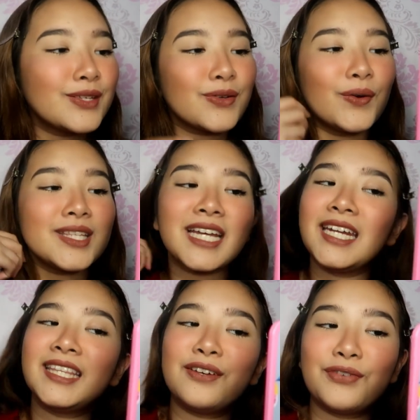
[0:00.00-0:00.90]
So, it's
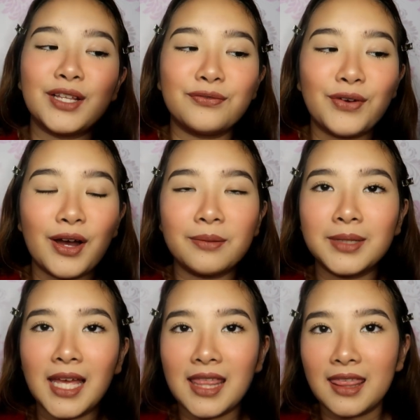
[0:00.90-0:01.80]
kind of different from
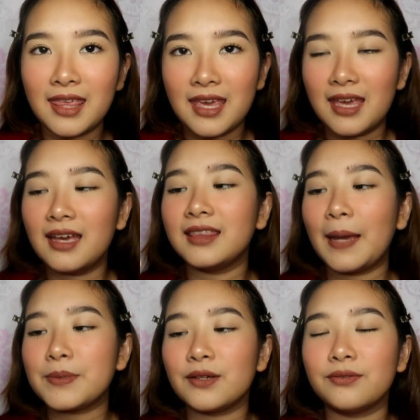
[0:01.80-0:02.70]
the
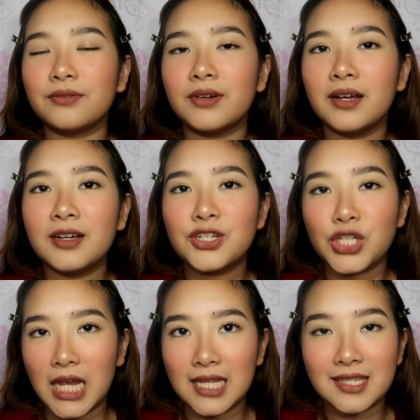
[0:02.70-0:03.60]
types of
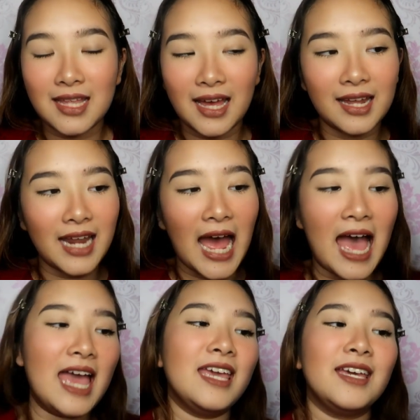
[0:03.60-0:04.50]
shades that
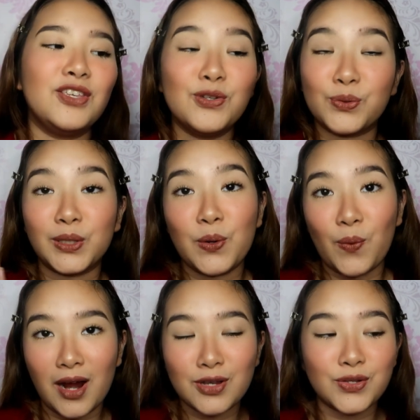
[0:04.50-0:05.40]
I usually
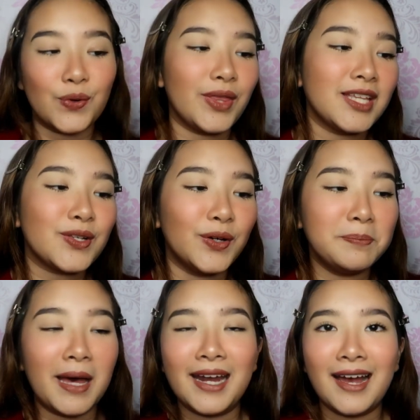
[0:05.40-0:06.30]
wear. So, that's
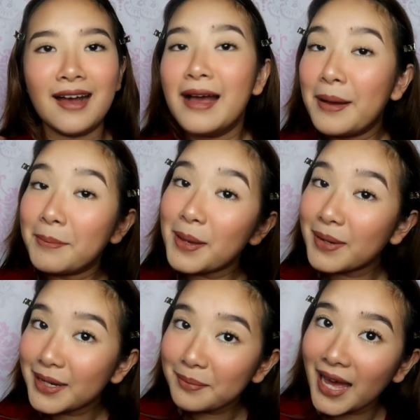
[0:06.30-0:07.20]
good para may
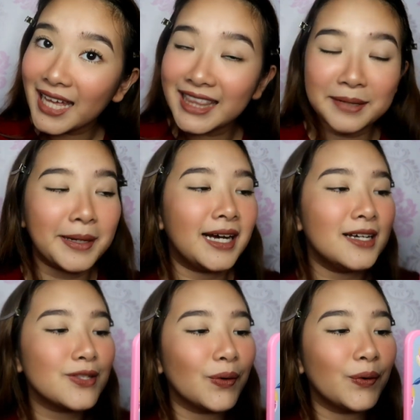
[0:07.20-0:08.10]
iba naman, diba?
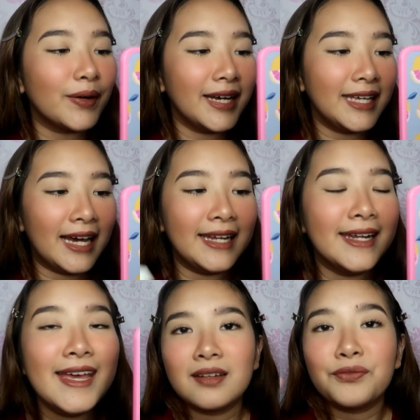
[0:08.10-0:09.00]
So, ayan.
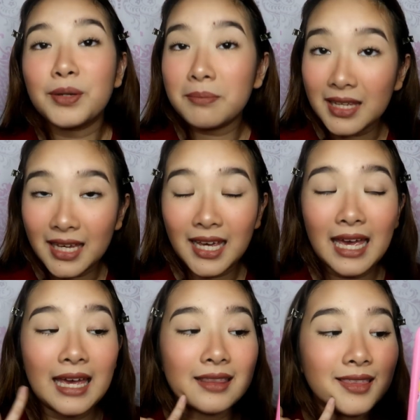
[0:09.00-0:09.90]
For me,
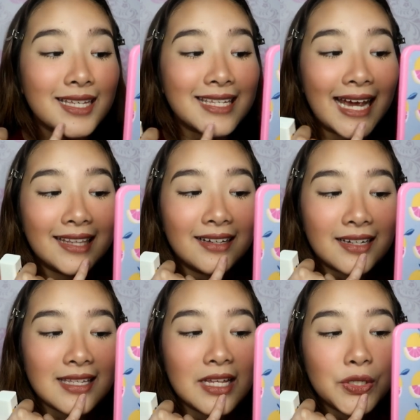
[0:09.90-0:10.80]
it does kind of
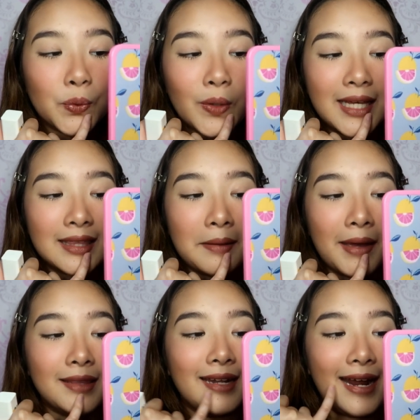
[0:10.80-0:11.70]
accentuate
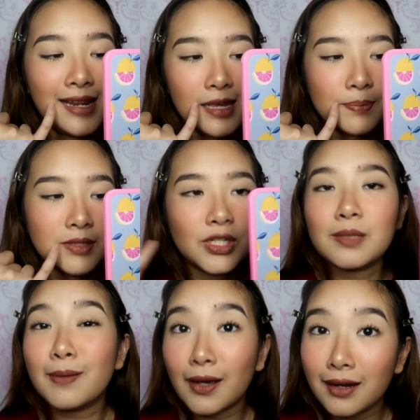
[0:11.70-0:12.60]
my dry lips
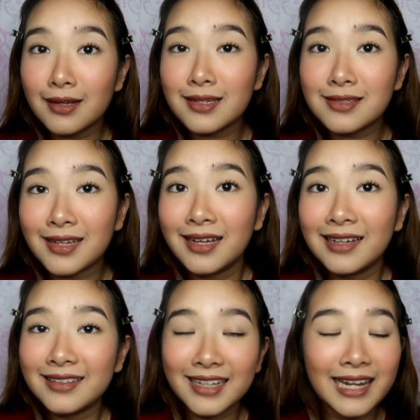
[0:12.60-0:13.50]
just because
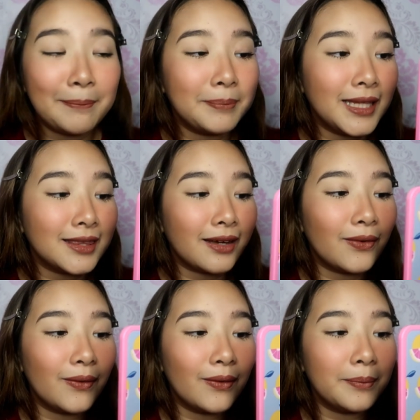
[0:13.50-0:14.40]
nag-lip tint
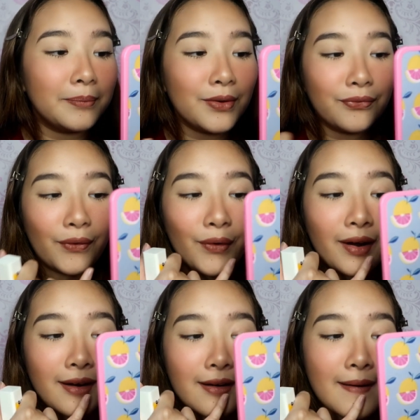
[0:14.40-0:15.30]
ako
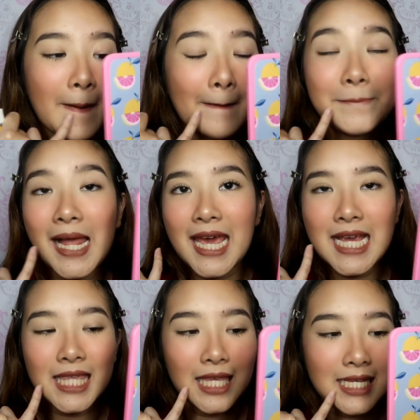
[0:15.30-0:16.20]
before
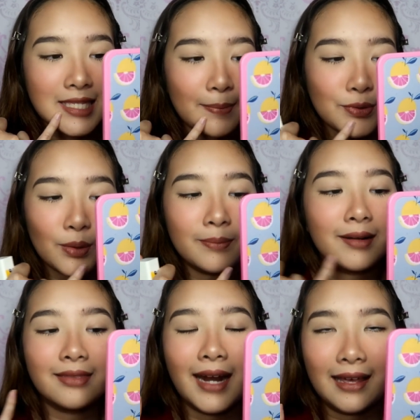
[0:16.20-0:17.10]
applying this. Tapos
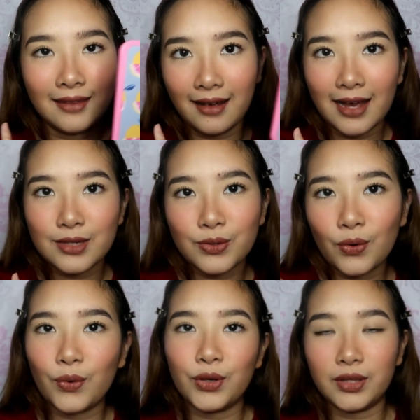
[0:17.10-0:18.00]
sobrang dry na nga.
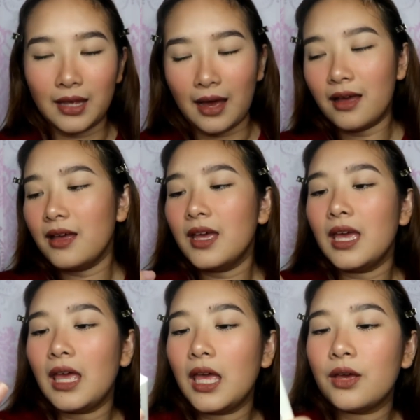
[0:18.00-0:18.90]
So, yun nga.
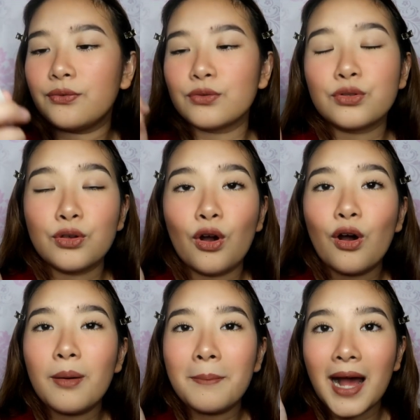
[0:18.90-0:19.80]
If gusto
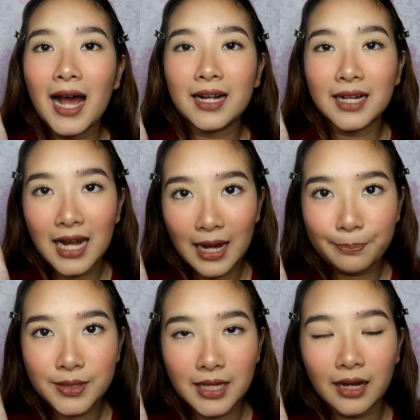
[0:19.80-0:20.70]
nyo
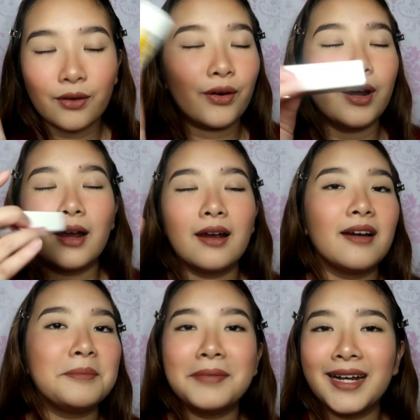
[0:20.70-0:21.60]
mag-lipstick or
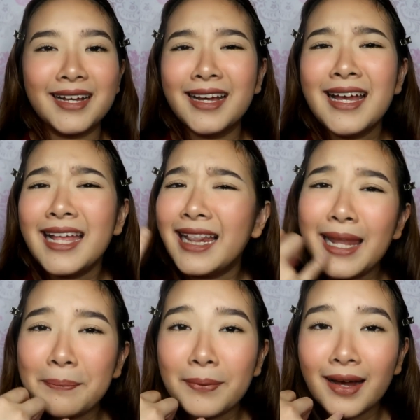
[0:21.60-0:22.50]

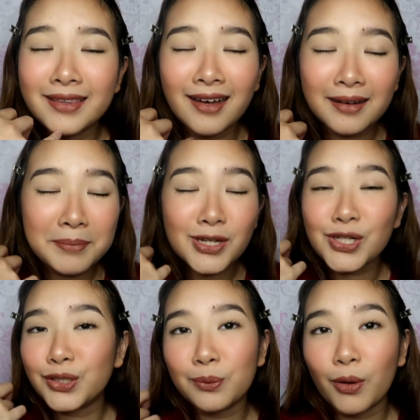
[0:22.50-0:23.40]
mag-lip product, make
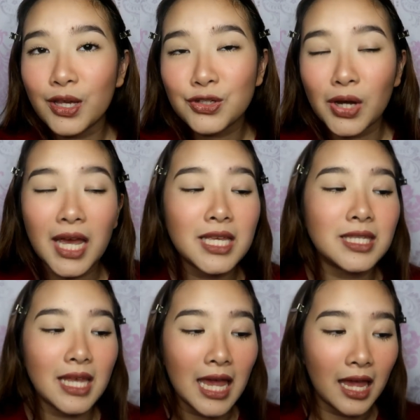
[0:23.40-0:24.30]
sure to
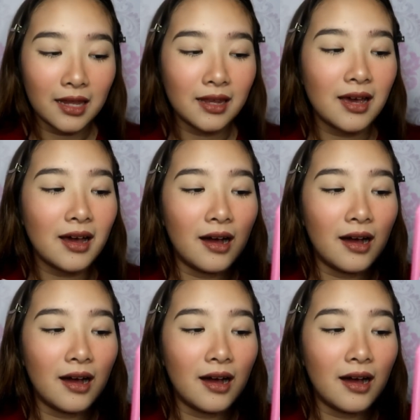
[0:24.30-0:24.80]
moisturize and